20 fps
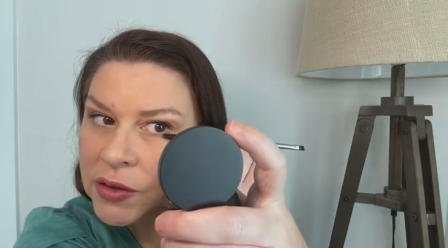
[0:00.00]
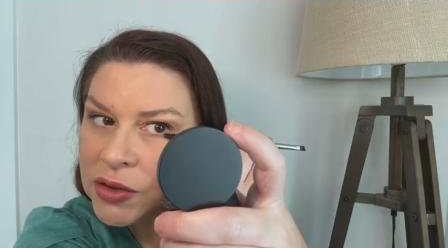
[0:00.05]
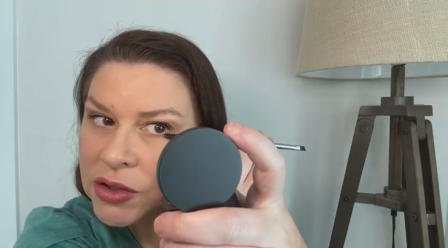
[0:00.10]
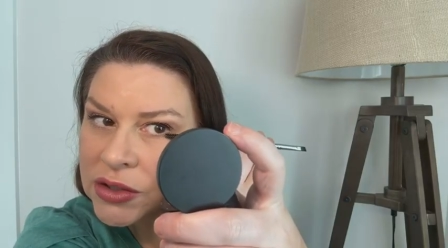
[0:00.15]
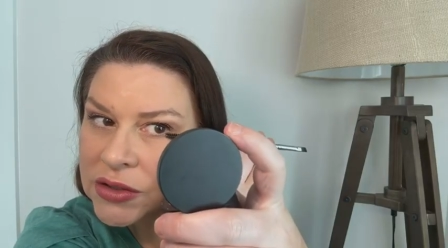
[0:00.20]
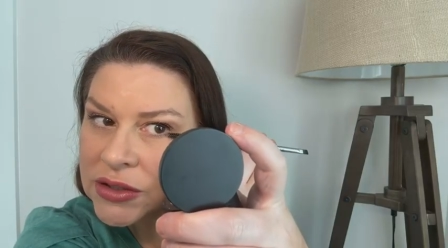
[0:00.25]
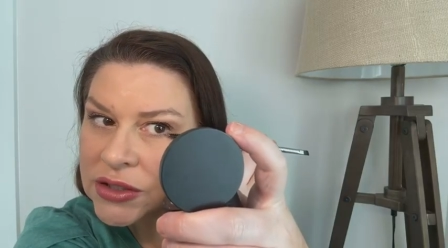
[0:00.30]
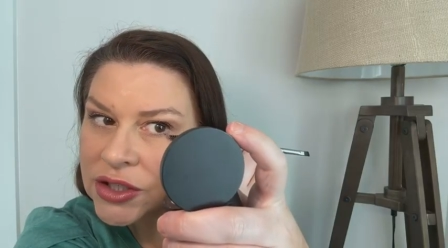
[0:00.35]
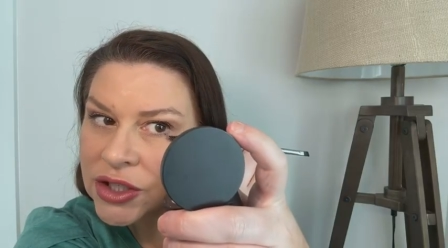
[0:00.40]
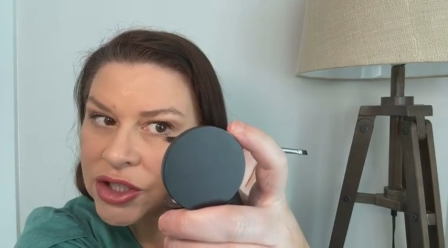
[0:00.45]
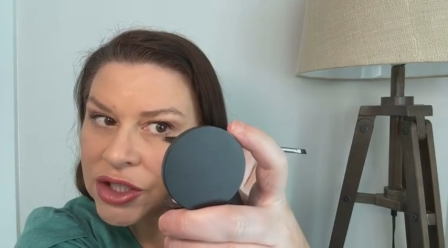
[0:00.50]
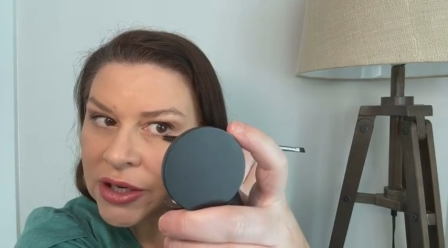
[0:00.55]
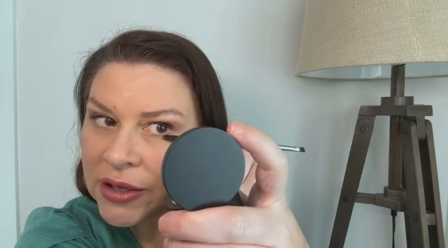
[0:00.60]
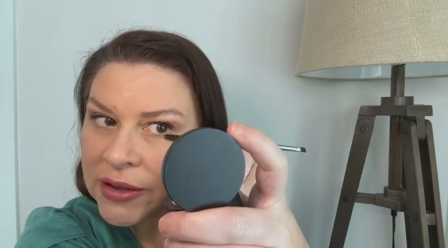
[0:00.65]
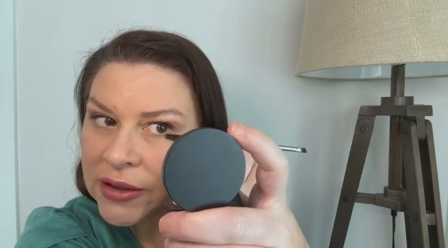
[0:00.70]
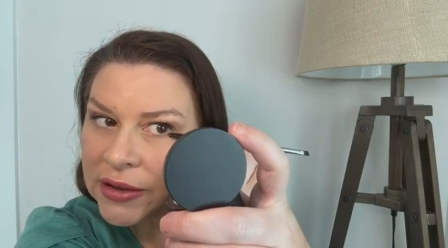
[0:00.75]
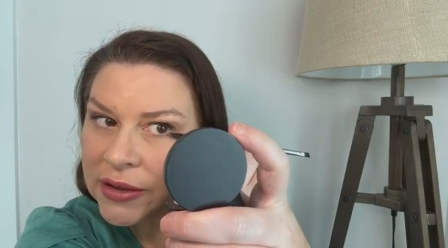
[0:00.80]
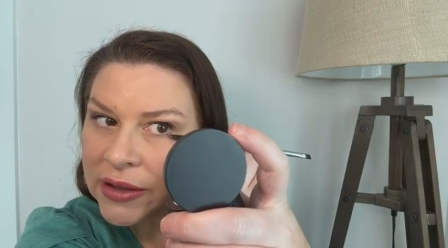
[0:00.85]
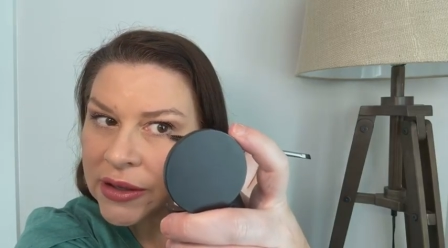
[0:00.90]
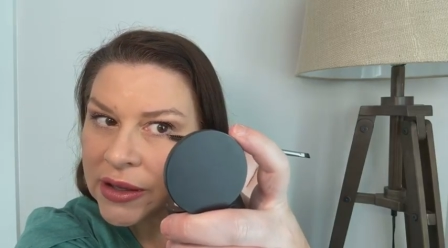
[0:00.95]
and you just
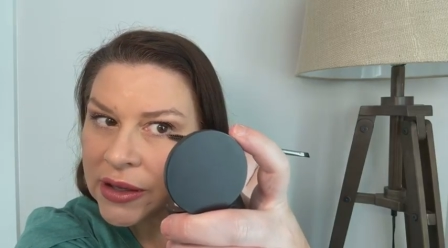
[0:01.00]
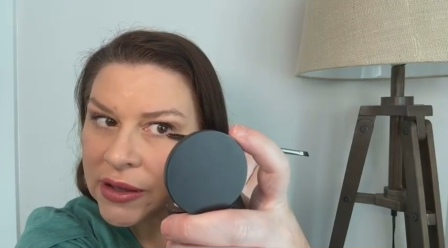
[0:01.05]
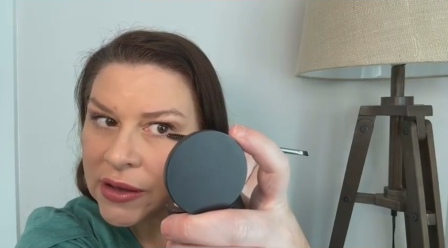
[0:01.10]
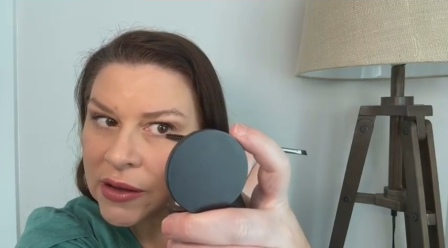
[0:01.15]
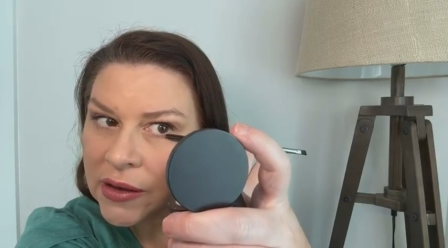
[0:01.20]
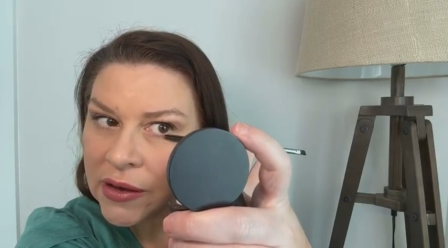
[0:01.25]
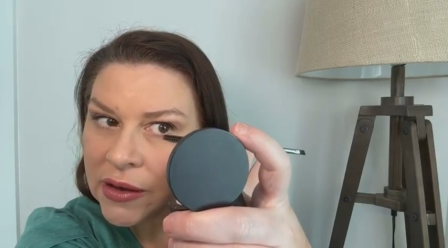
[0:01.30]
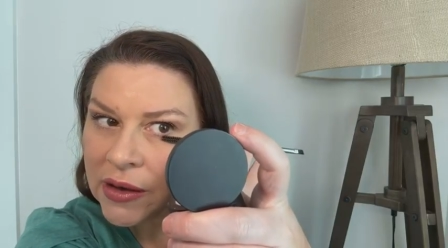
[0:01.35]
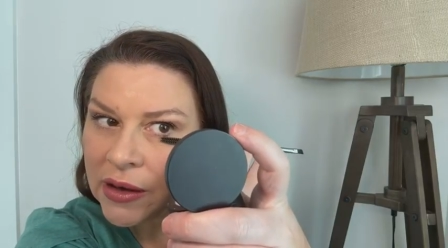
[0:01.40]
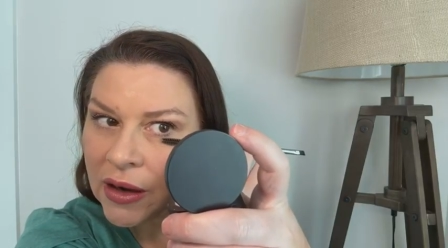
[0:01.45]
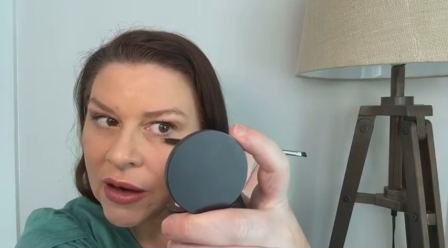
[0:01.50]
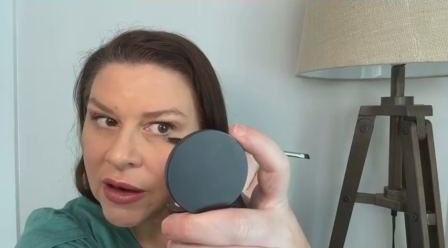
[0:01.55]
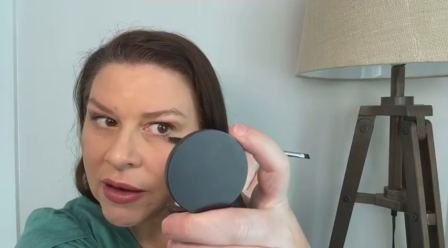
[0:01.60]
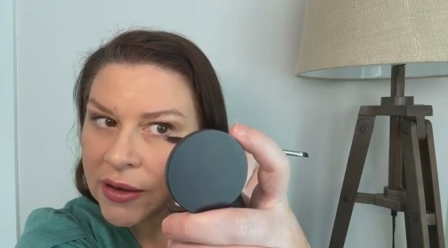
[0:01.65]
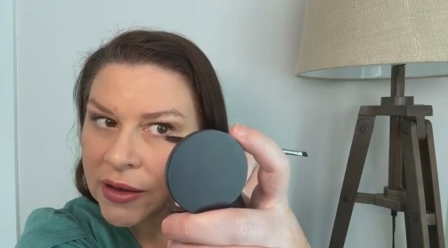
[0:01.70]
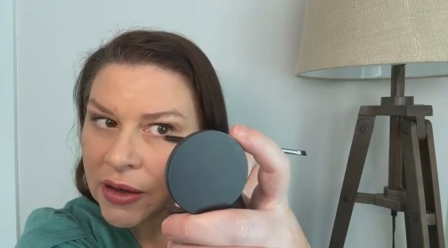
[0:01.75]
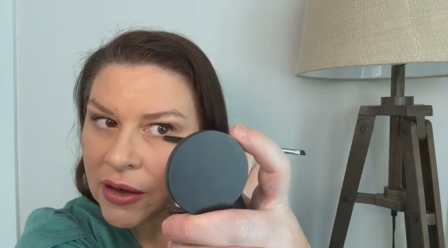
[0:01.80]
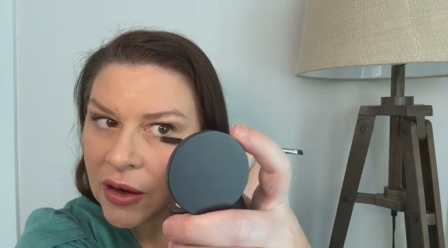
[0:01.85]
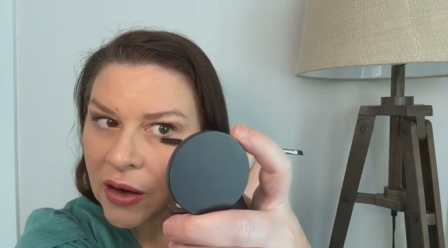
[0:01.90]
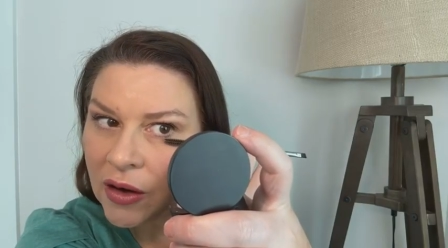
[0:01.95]
gently
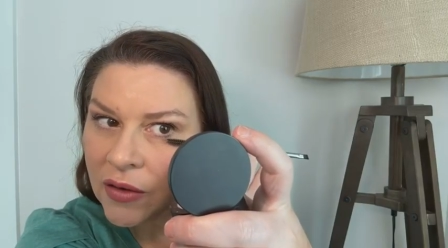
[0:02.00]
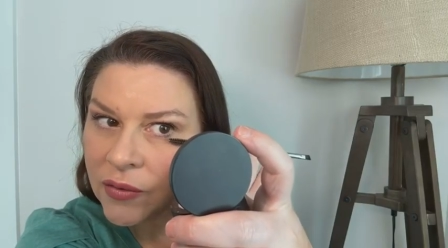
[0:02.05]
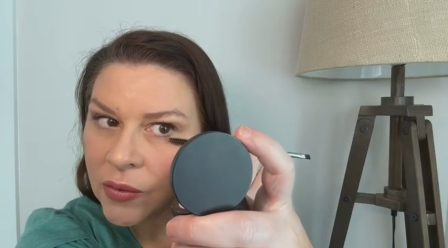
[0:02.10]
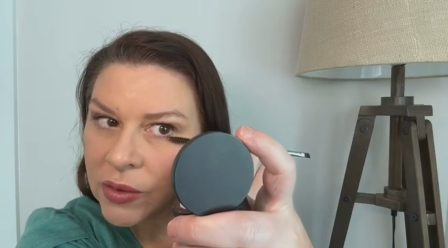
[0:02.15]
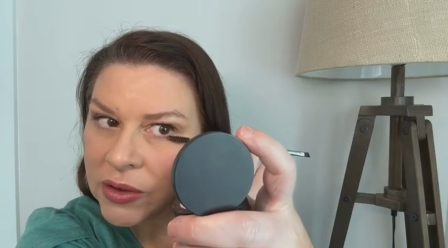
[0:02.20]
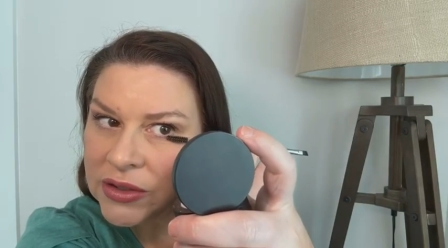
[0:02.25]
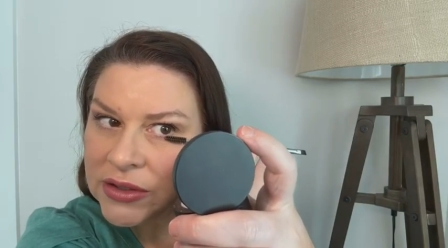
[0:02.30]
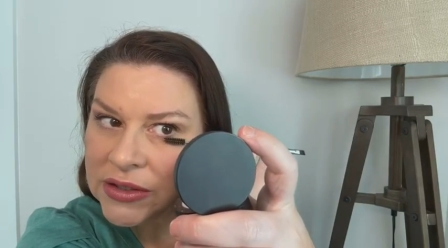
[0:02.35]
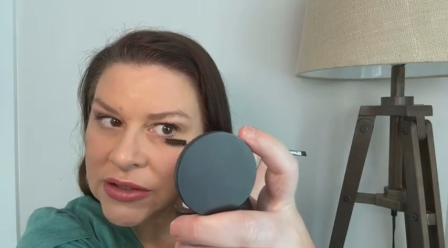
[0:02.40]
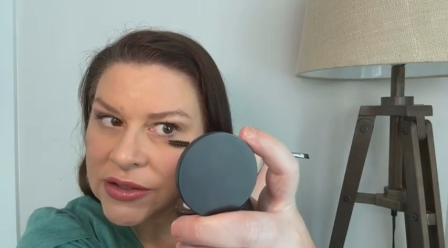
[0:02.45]
knock it off.